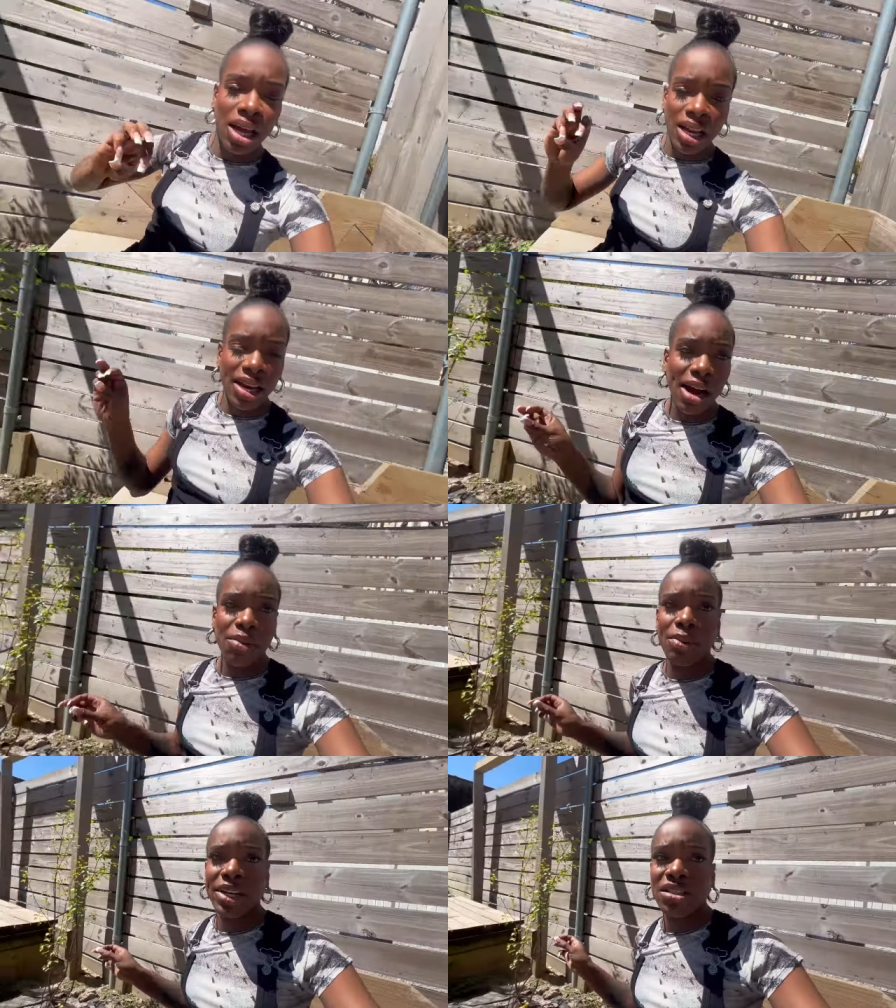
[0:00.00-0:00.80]
now we're
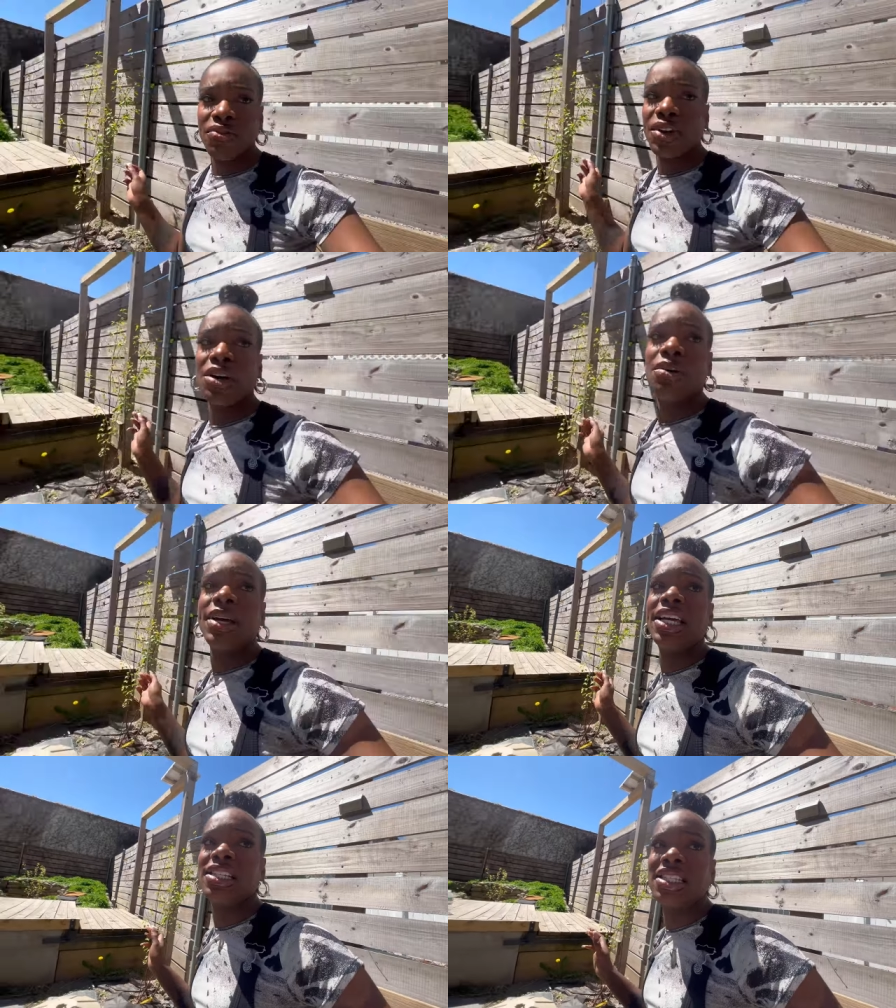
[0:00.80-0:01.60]
about to film
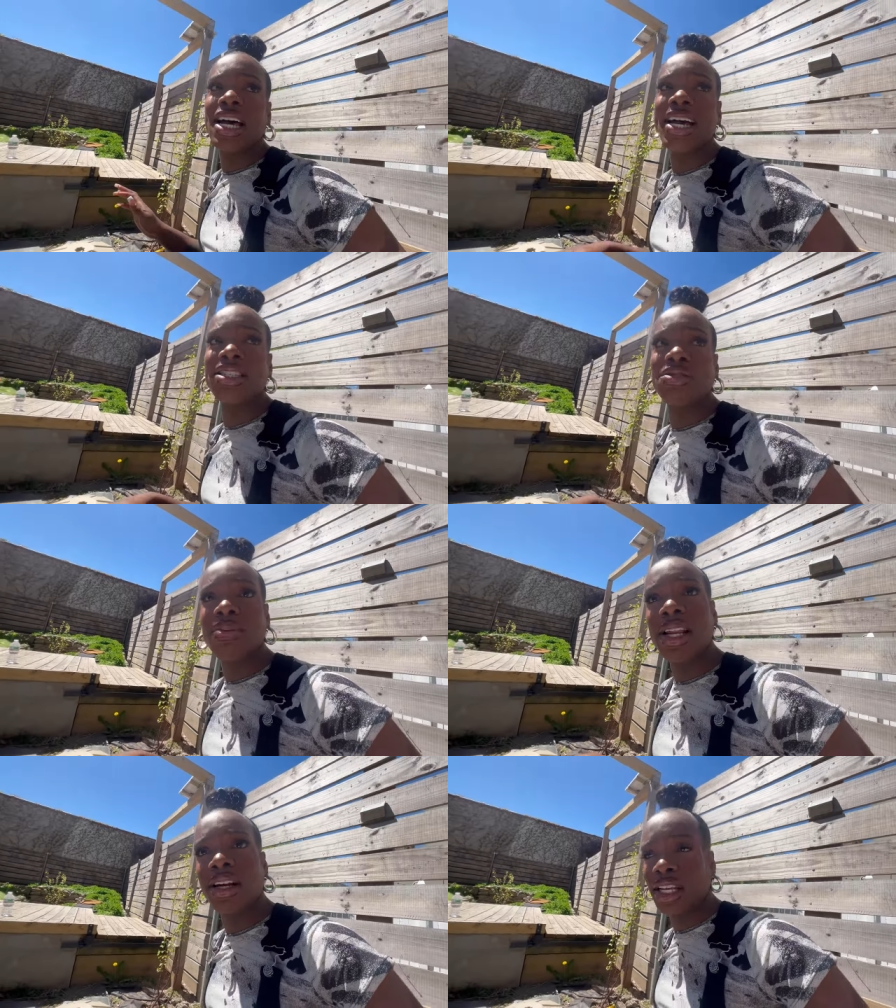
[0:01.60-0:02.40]
inside, so it's
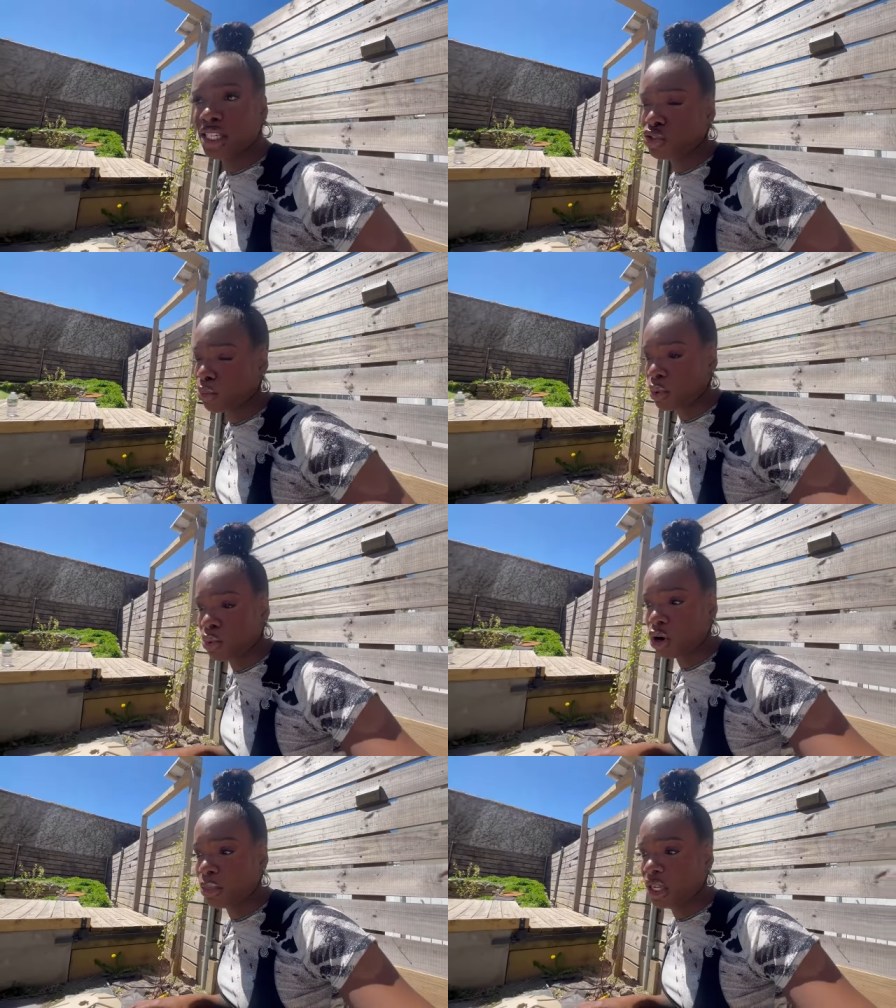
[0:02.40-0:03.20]
probably going to get super
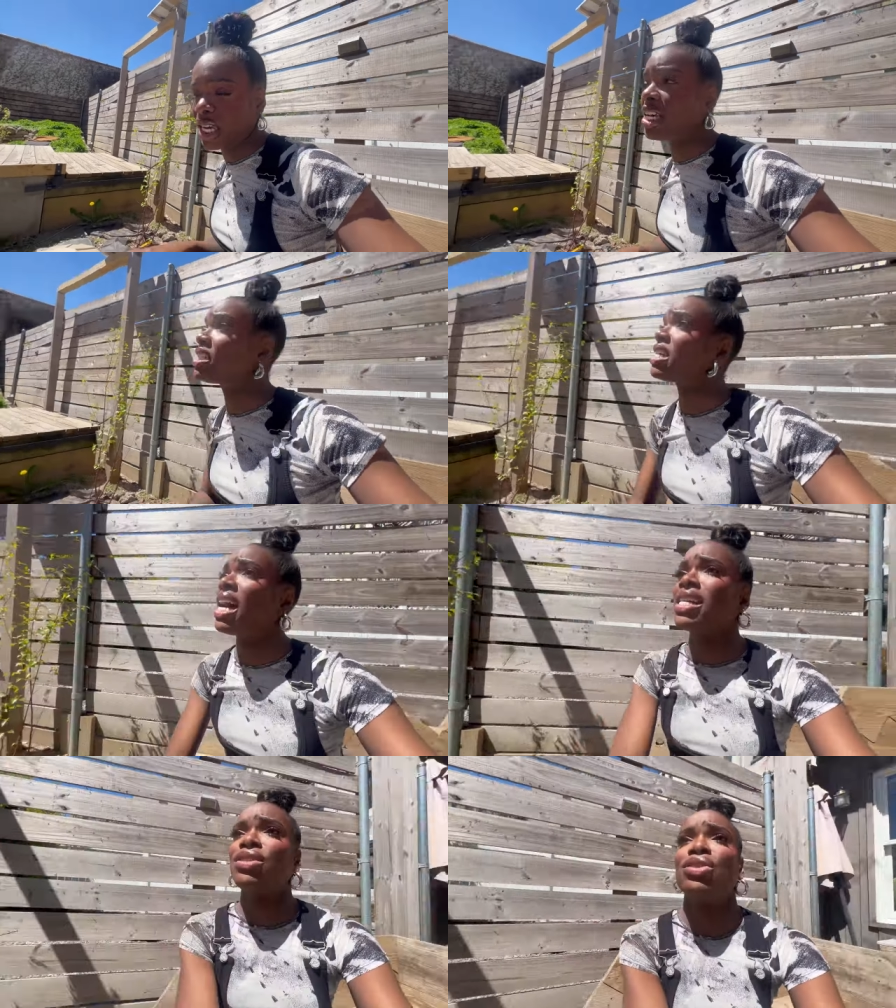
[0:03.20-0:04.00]
warm on the
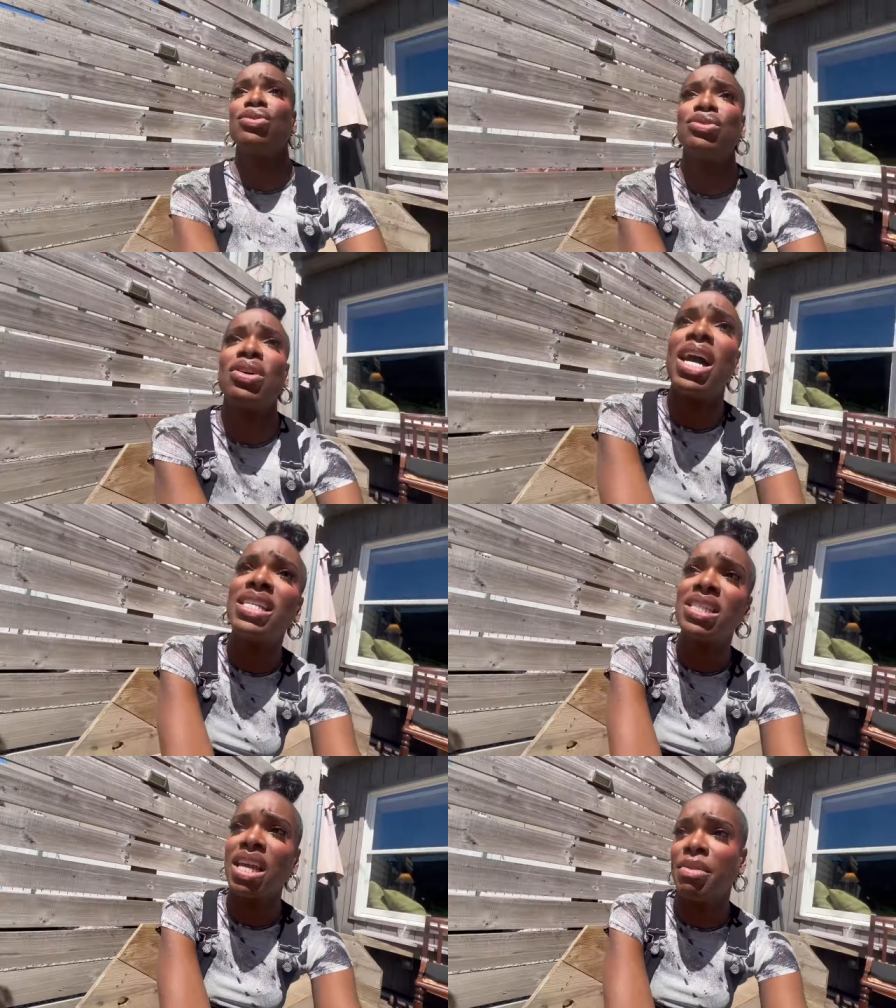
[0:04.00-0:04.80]
inside soon. So I
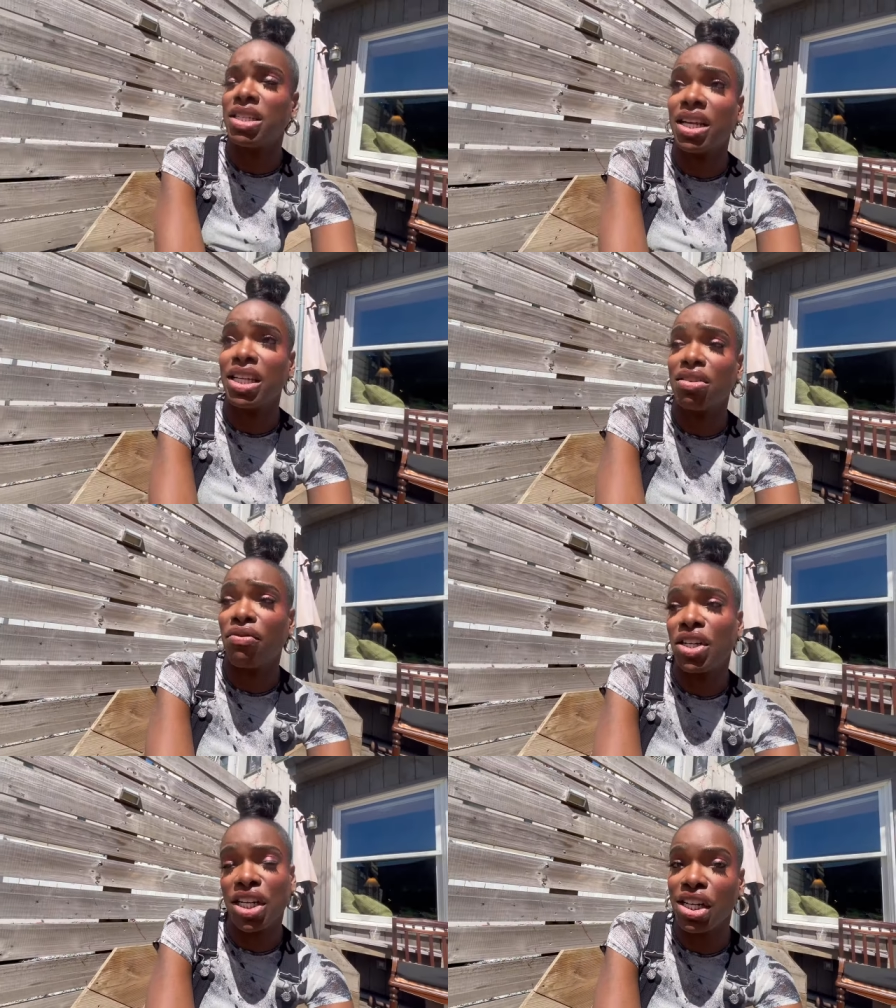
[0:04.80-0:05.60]
just came outside to get some
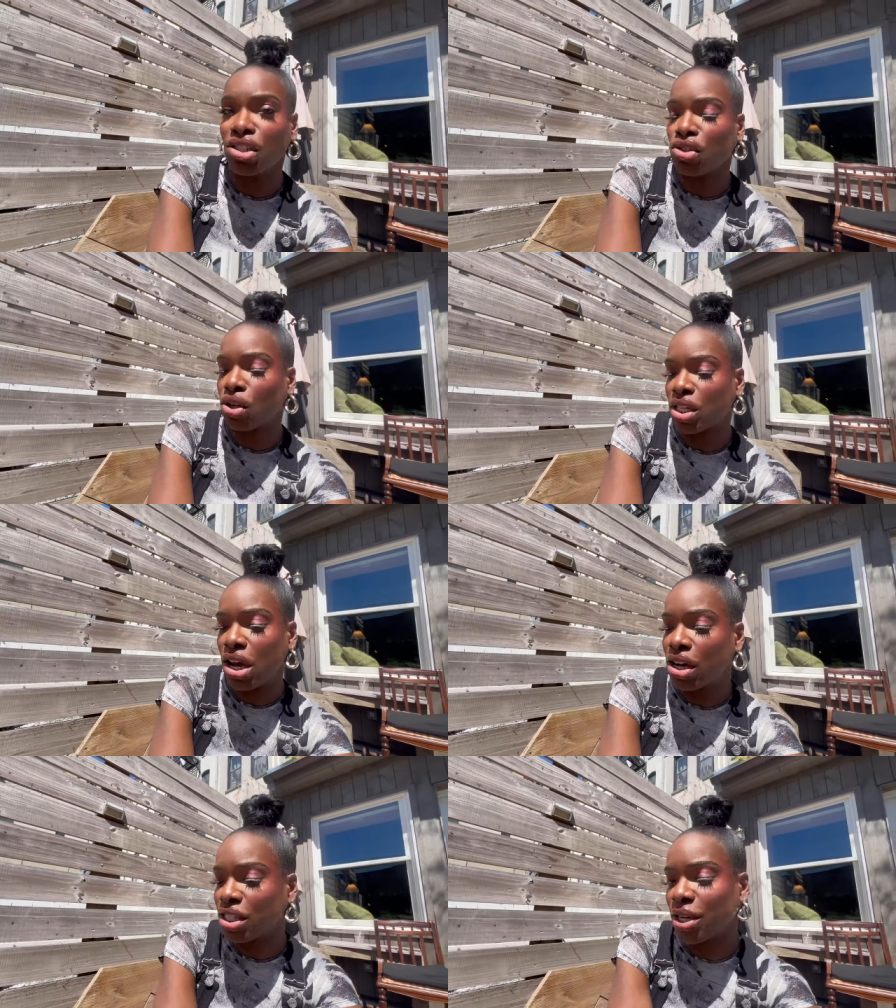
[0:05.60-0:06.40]
fresh air to talk to
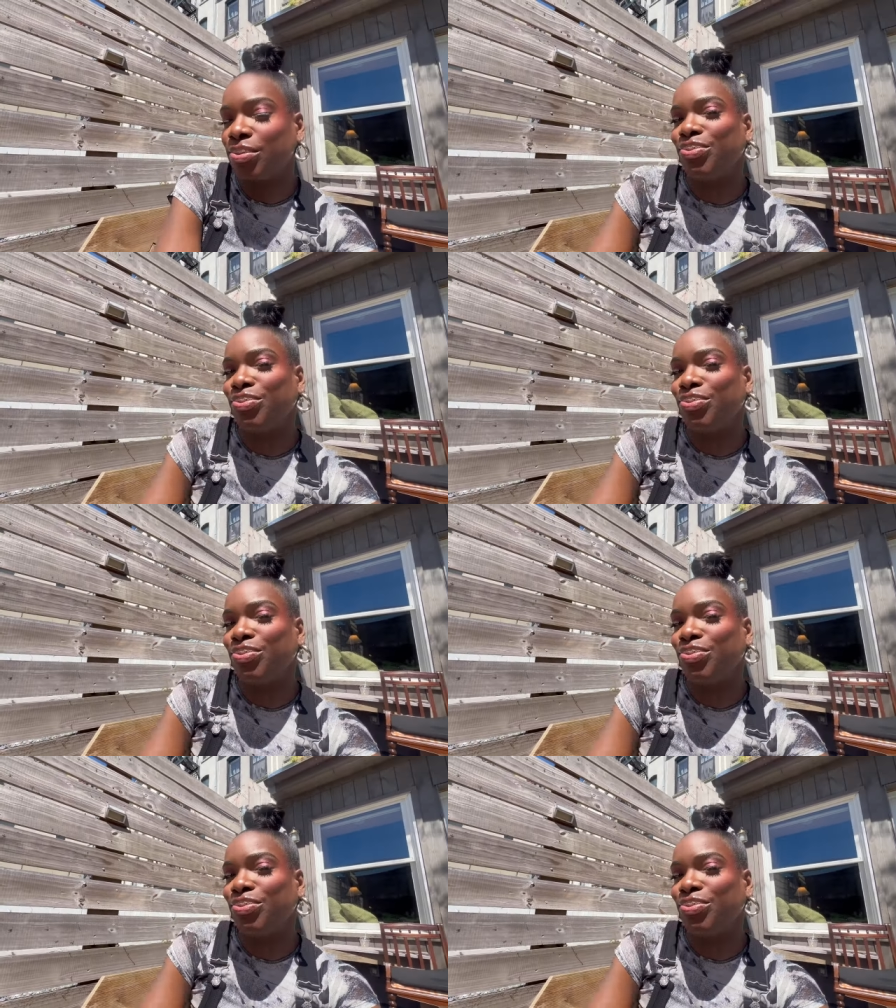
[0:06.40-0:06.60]
y'all. So